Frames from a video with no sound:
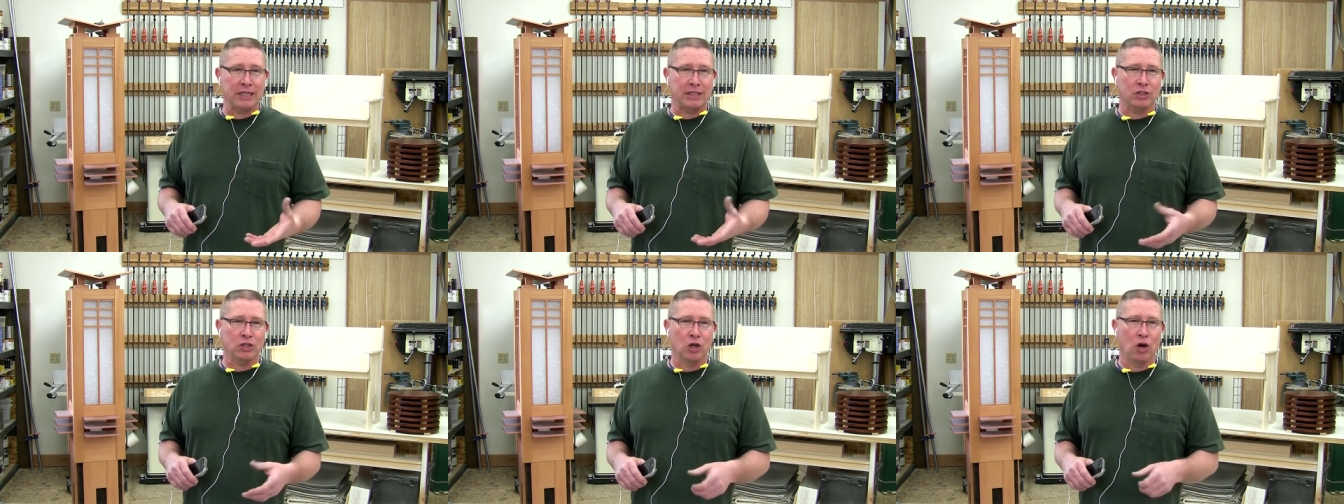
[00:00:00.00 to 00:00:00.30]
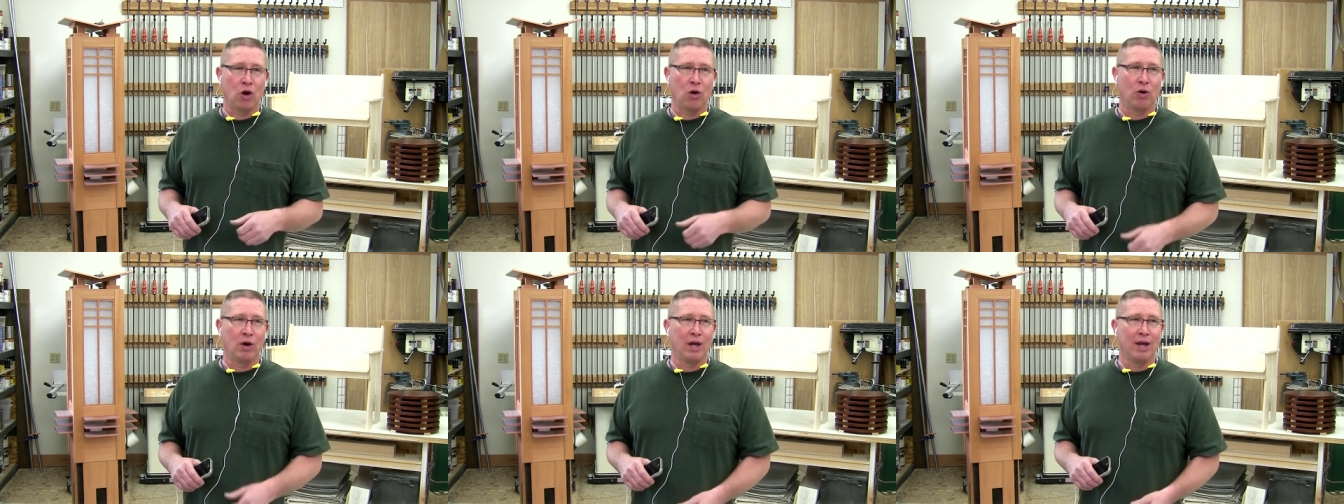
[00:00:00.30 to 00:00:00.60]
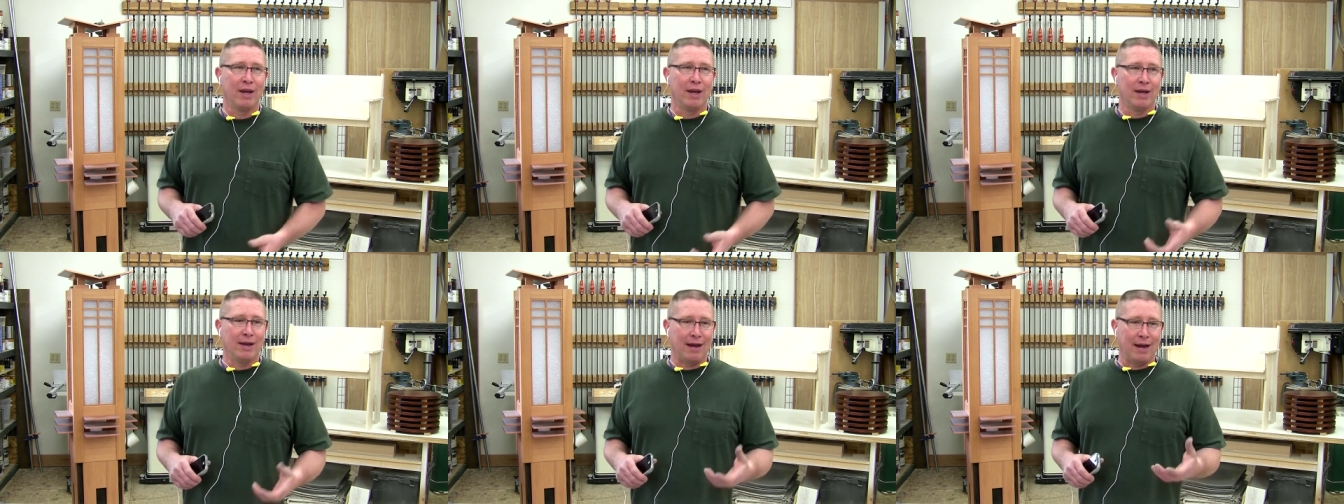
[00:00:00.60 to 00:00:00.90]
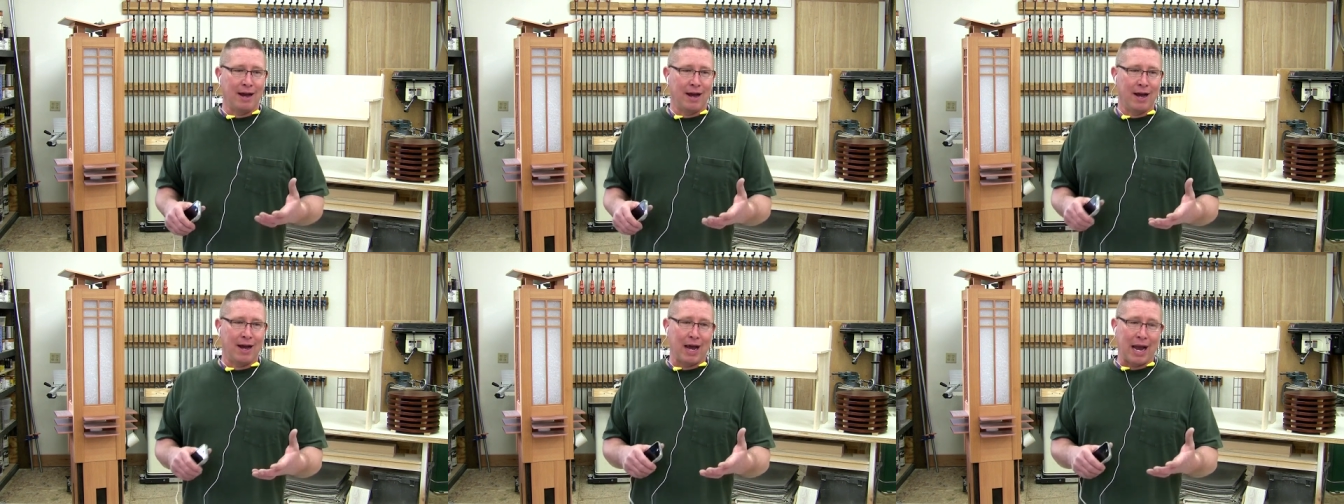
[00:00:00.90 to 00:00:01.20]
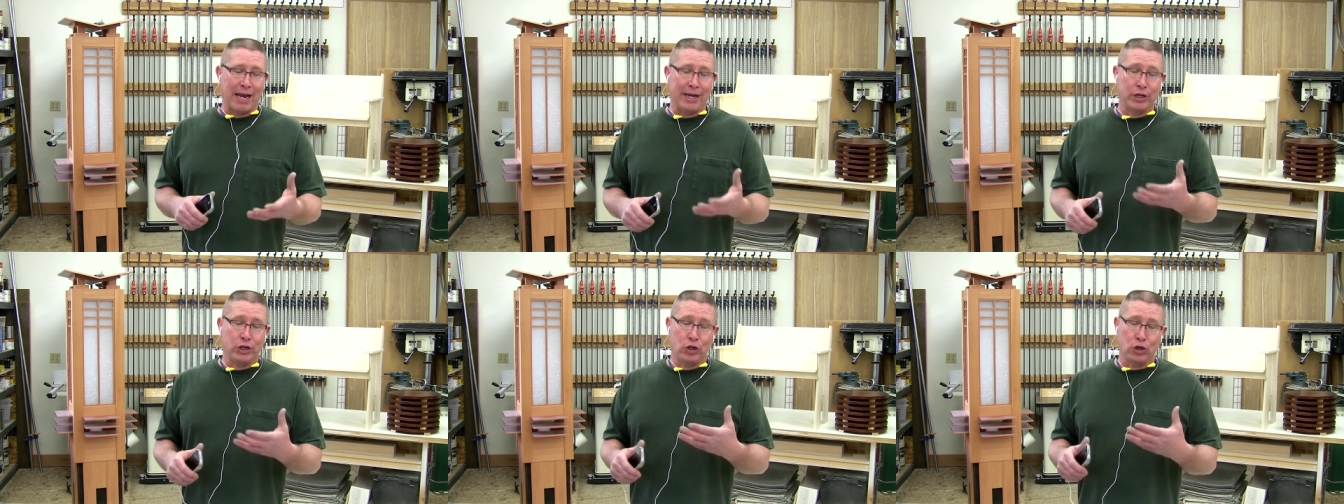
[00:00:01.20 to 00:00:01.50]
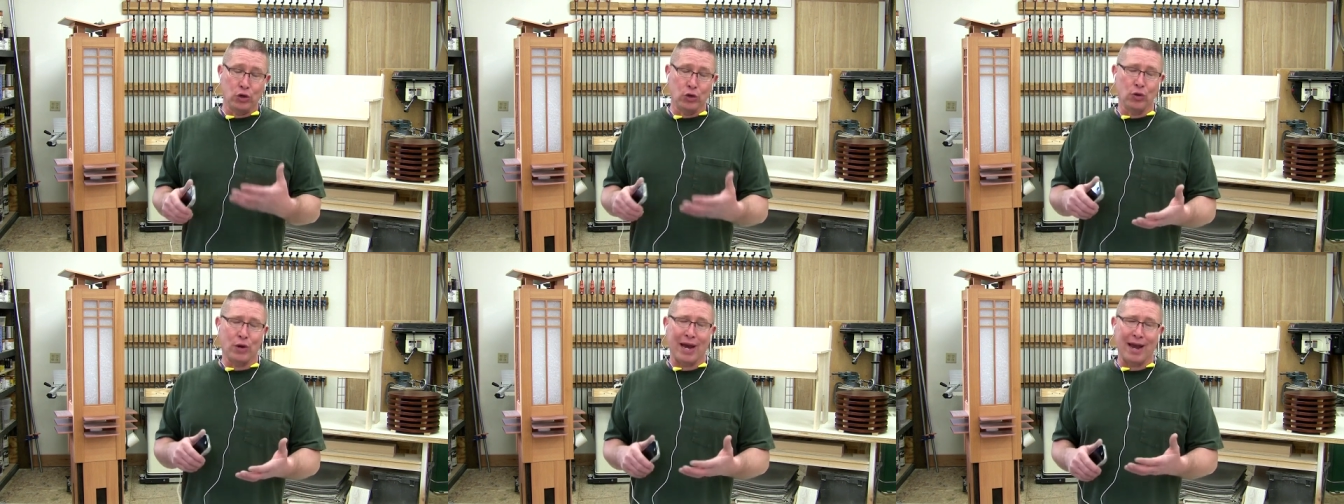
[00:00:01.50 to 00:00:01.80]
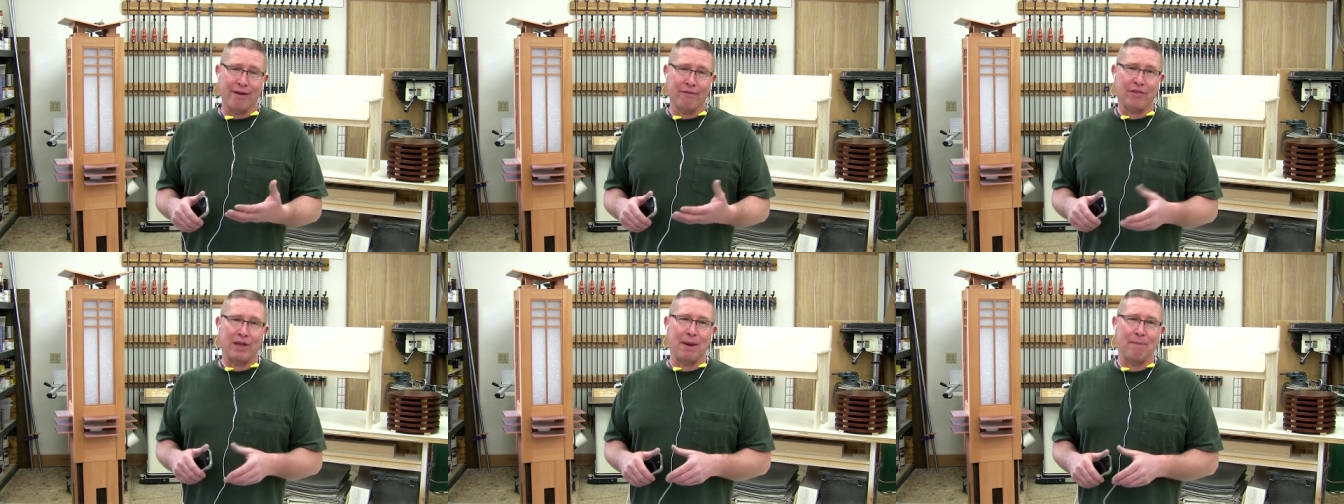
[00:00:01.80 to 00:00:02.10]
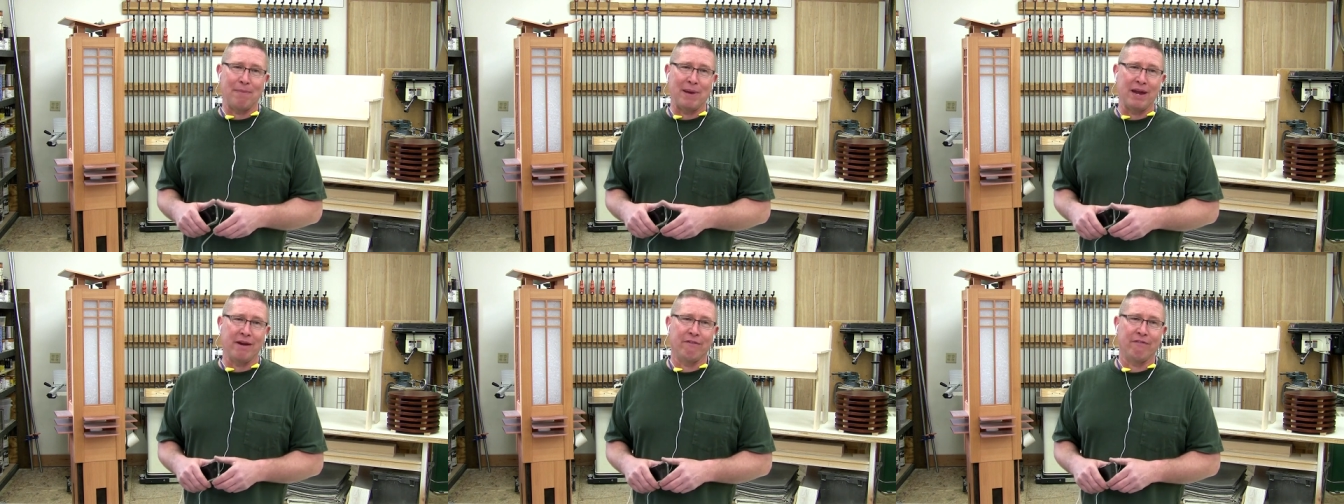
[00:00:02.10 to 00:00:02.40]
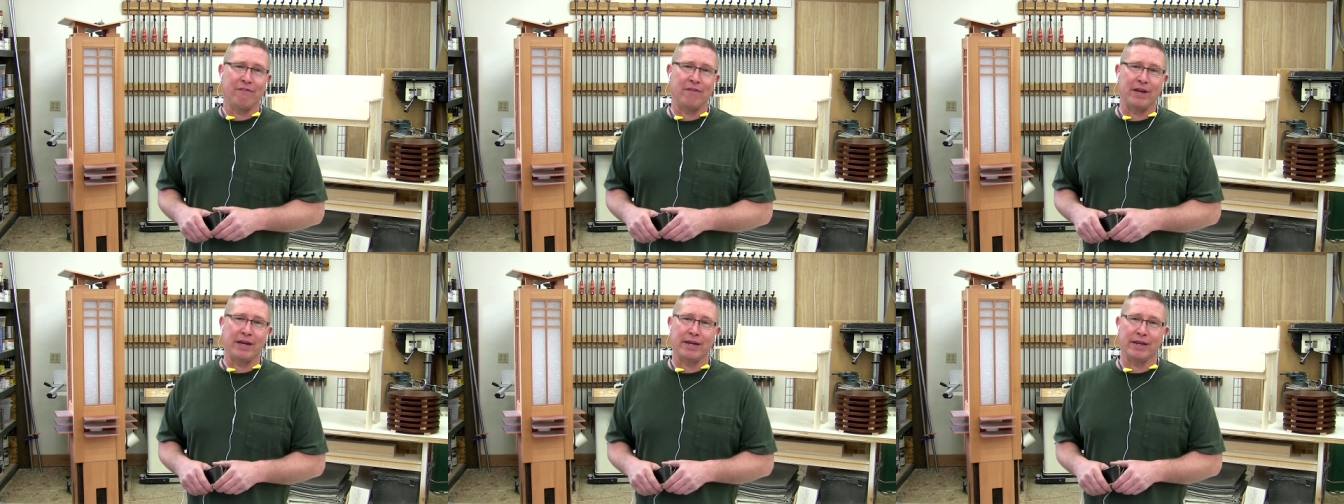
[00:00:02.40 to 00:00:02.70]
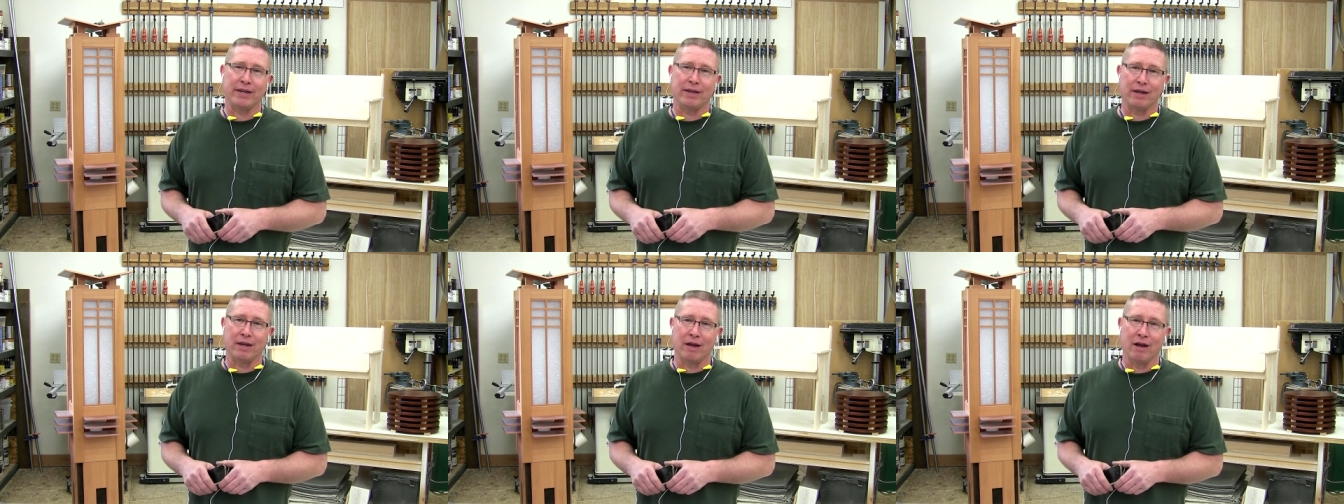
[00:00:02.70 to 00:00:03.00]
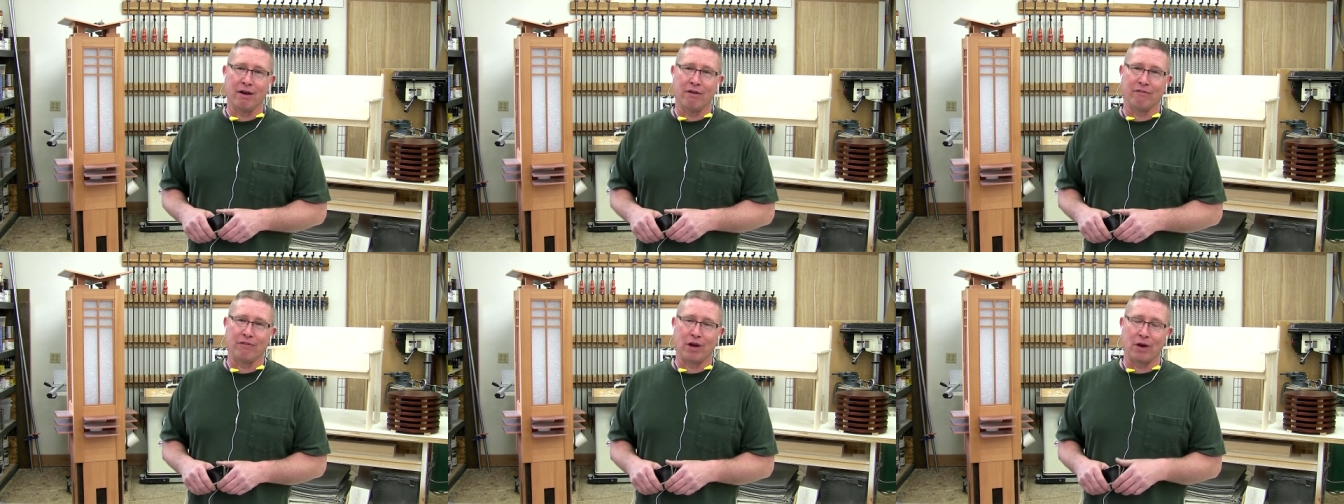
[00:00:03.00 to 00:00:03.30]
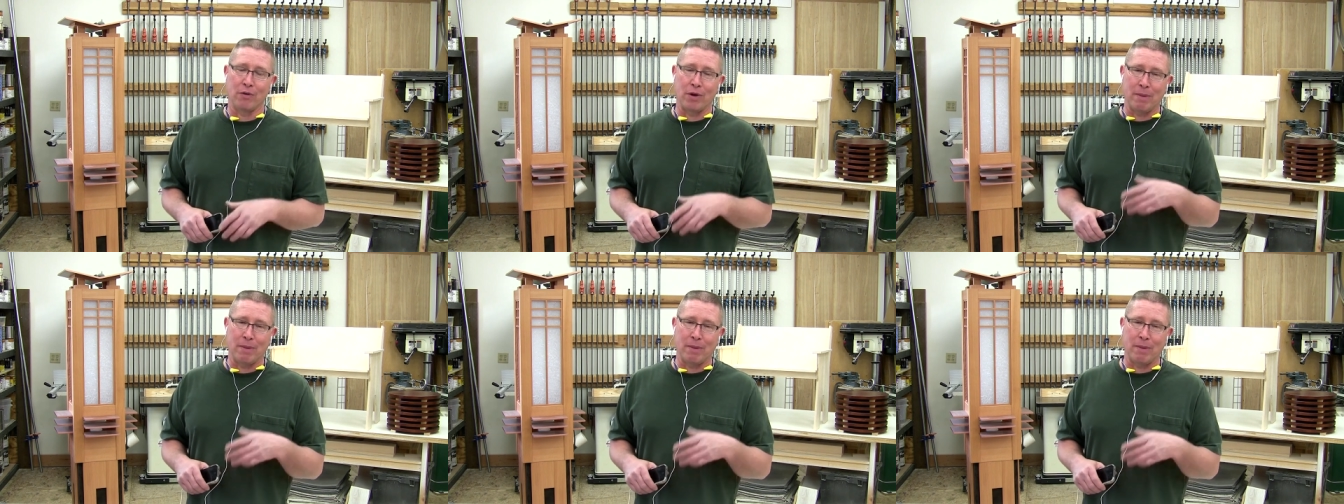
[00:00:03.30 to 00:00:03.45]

So uh, I do have that benefit of uh,